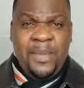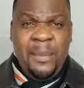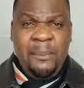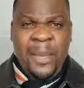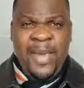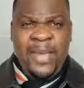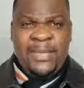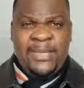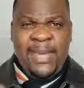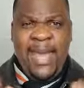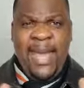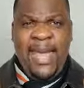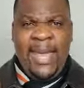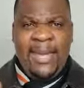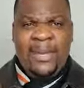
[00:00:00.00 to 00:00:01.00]

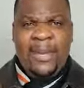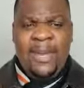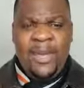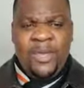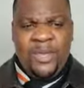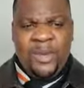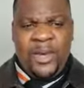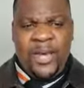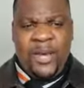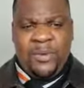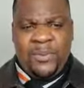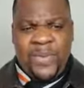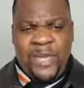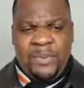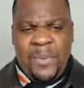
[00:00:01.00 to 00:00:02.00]
Maintain your
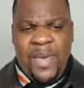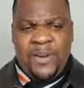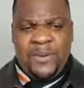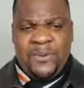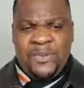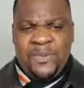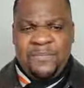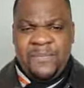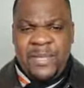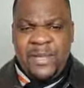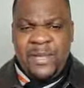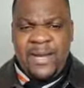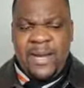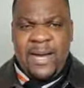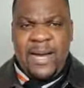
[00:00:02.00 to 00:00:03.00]
health. It matters.
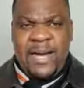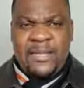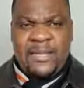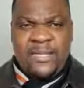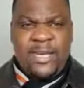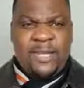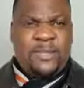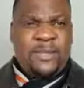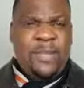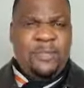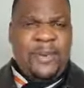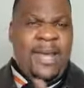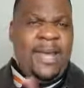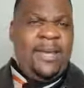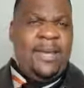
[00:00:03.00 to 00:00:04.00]
Stick to the
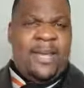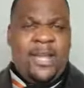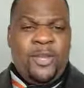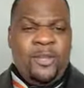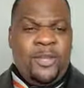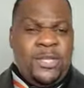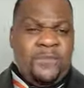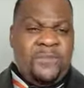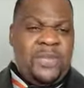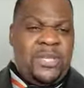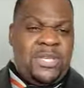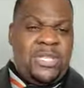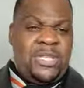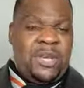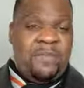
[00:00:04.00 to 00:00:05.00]
plan. You can use
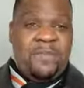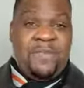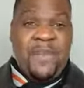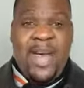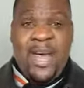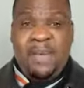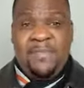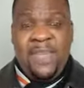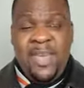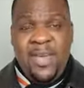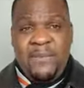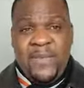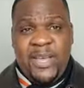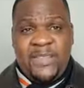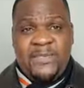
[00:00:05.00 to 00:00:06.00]
Ephesians chapter 5,
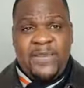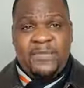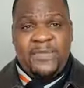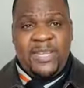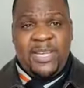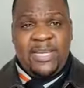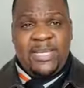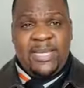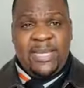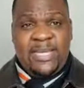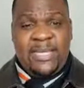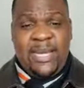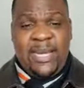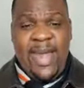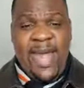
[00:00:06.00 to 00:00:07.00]
verse 15 and
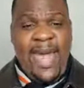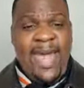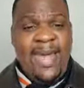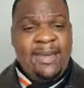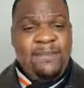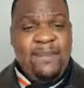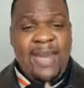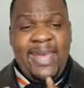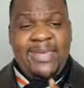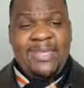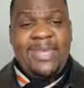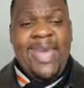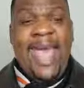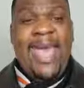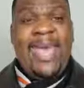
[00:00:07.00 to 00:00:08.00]
16. And
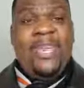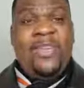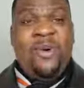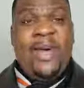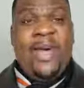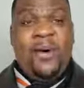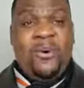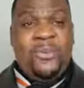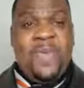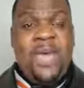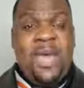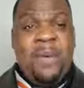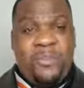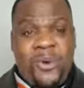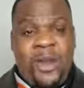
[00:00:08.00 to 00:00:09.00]
maintain your health.
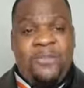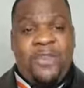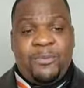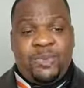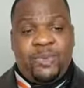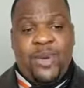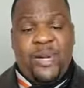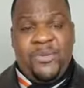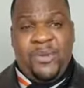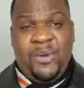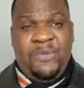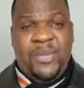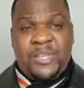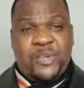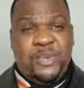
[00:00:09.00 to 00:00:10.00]
Proverbs
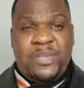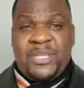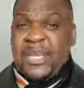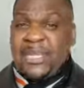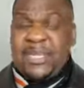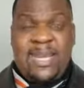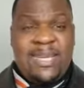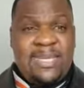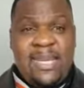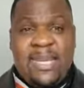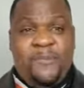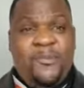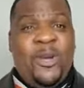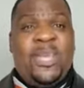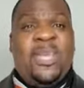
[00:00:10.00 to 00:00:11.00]
23, verse 2. It says, listen,
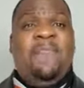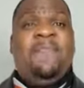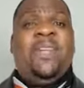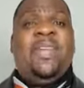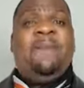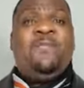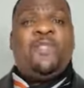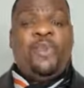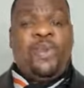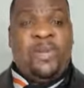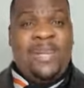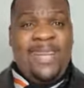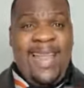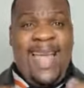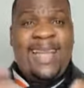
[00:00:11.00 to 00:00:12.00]
if you are given up
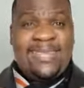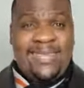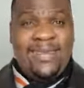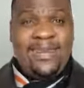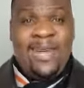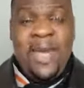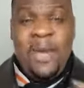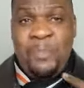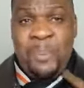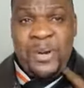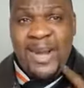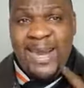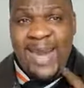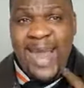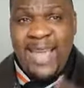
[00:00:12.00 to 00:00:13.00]
to glutton,
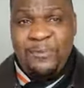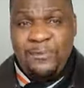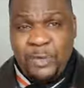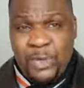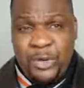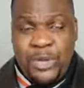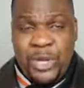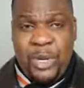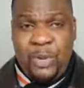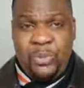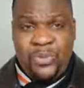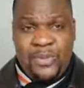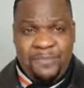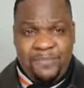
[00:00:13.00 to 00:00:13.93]
put a knife to your throat.